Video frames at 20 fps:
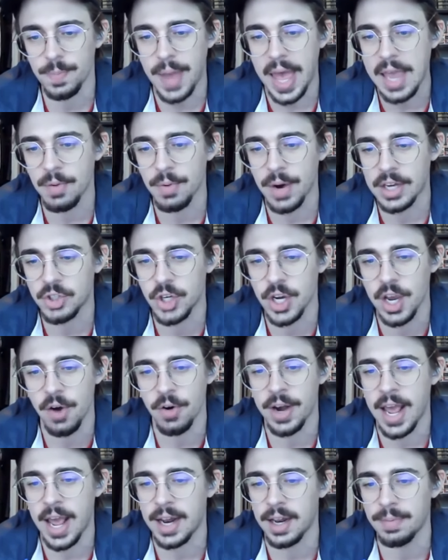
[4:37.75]
pay
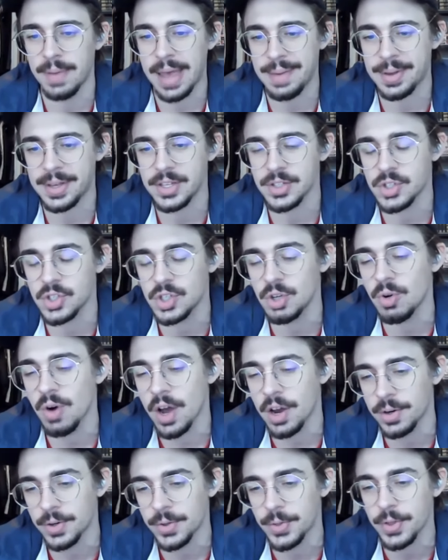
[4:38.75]
ratio in Alabama is
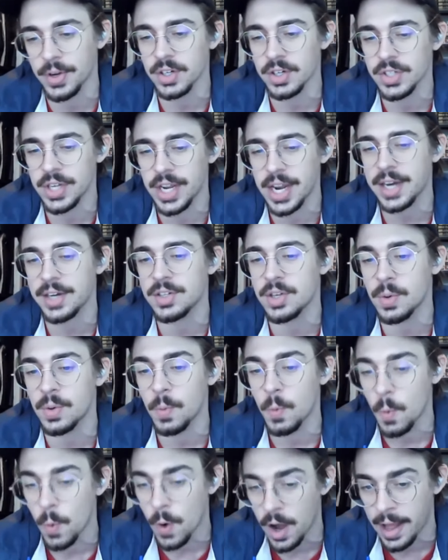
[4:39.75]

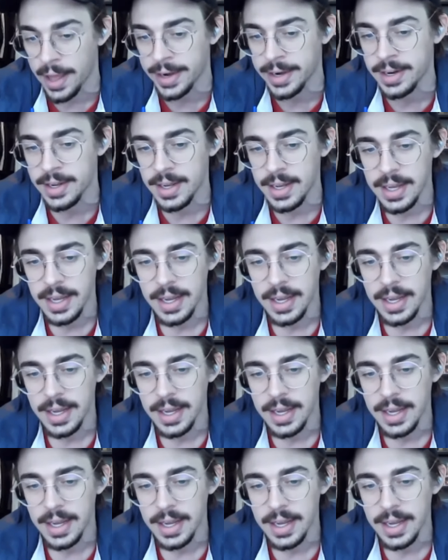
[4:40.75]
213-1,